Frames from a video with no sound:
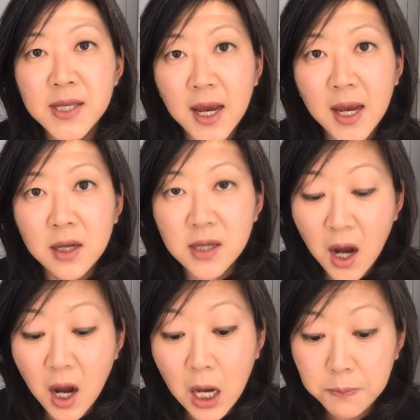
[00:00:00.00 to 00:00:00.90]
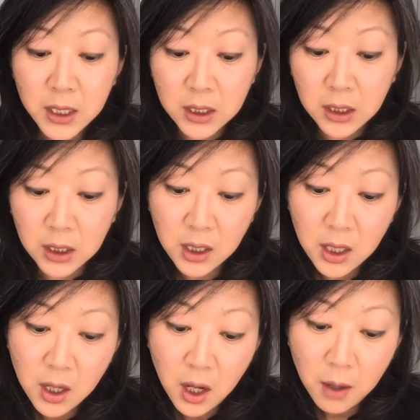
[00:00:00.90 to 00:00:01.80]
as a hot button,
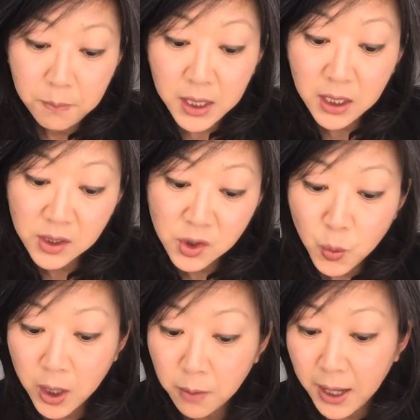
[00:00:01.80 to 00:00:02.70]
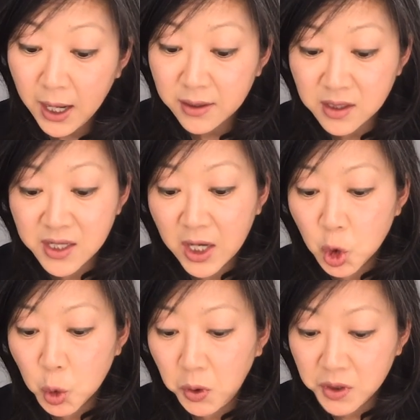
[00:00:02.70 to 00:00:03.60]
a means whereby the
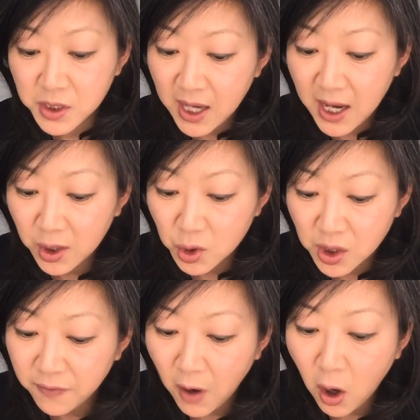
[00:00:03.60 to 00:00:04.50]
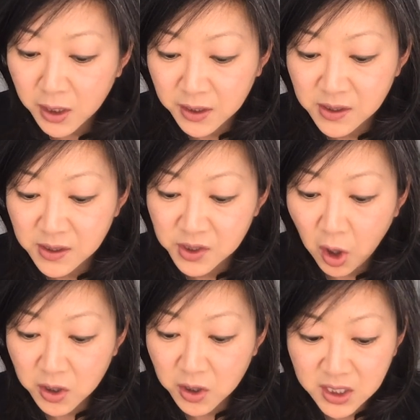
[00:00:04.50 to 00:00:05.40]
sexual desires of artists
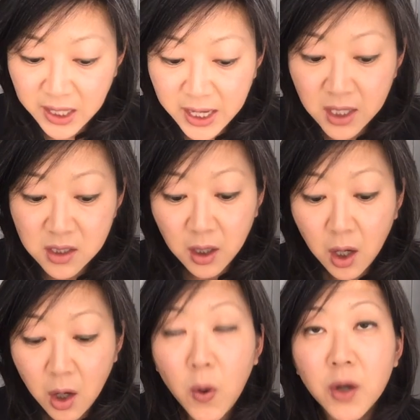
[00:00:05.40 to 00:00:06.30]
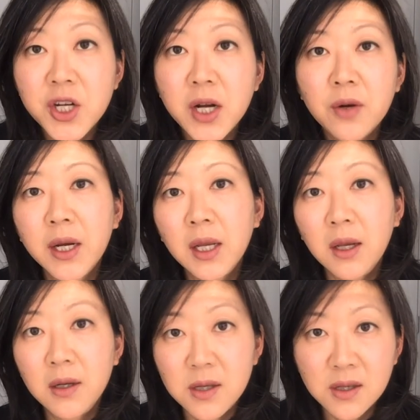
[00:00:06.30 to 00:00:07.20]
are slaked while
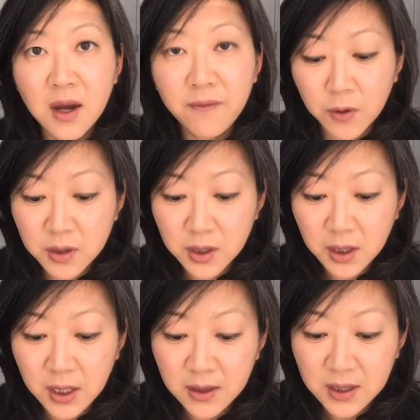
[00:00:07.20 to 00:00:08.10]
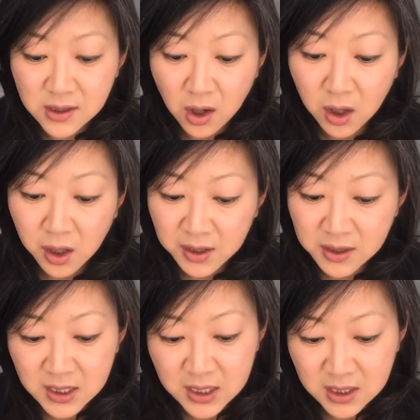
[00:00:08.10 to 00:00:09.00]
generating discomfort in these
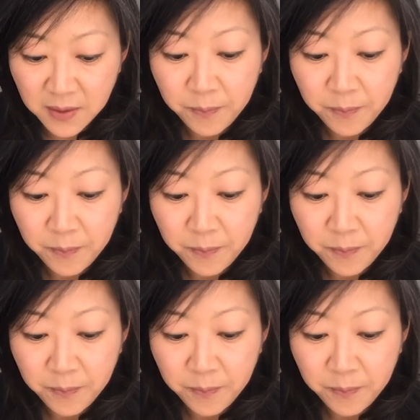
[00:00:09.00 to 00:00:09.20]
artists.